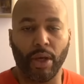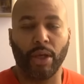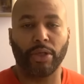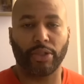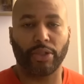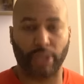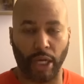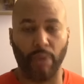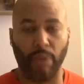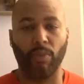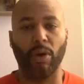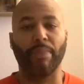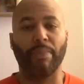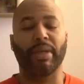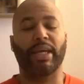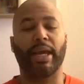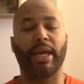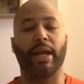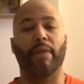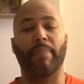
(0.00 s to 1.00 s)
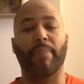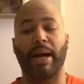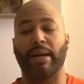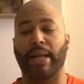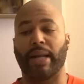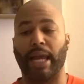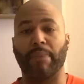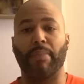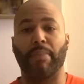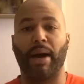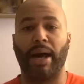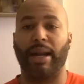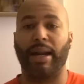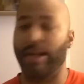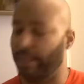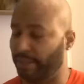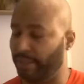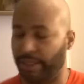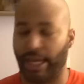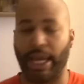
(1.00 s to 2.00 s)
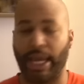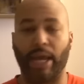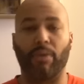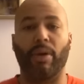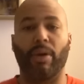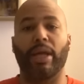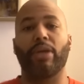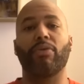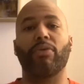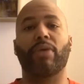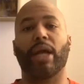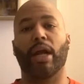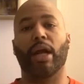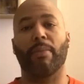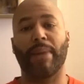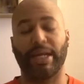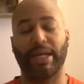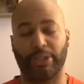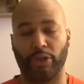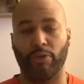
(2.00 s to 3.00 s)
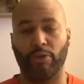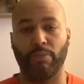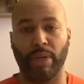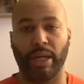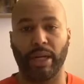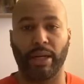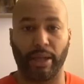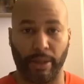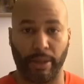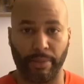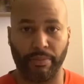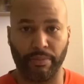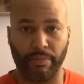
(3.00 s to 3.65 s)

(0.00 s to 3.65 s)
Some women care about their body the same way you care about your money.